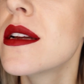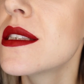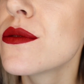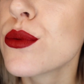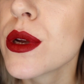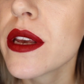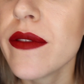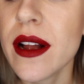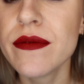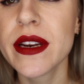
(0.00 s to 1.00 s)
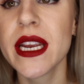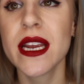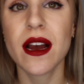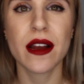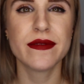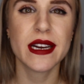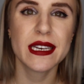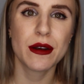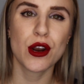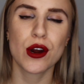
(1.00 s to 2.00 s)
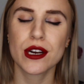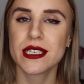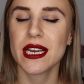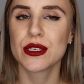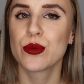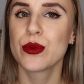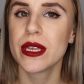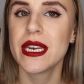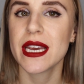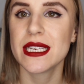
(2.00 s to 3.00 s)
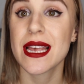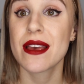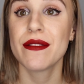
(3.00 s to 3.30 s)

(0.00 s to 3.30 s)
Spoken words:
It's really velvety. I find Nars has really nice